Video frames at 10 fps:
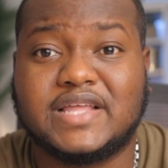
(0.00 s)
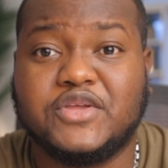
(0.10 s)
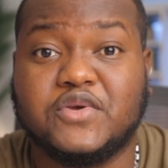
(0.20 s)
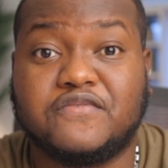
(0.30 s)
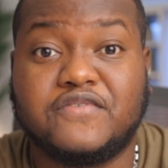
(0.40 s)

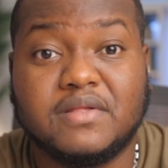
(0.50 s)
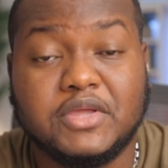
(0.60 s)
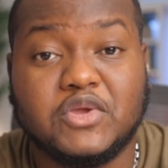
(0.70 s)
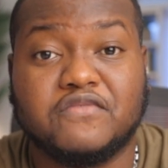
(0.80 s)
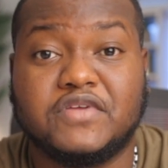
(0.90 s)
that you're
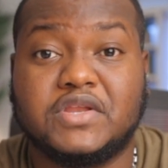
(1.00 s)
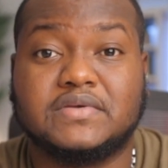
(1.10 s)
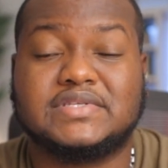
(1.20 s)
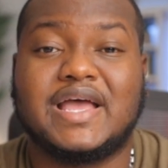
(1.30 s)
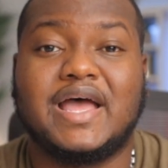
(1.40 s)
filming your
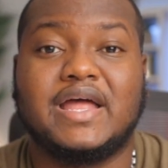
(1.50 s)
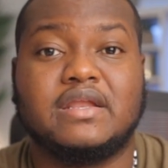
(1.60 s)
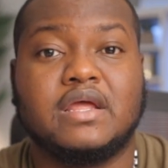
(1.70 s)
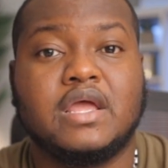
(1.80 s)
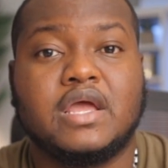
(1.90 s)
videos
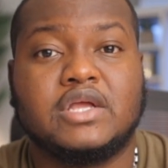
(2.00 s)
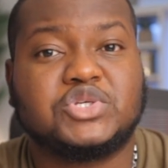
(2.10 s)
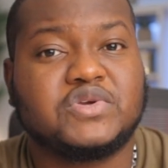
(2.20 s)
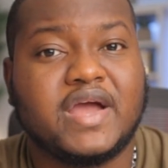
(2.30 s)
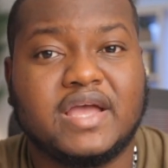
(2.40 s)
and
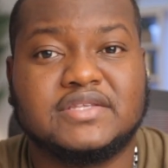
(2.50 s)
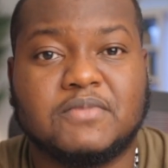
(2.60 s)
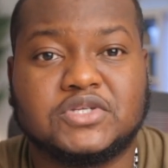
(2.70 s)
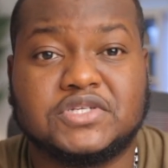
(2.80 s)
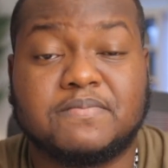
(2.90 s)
try as much as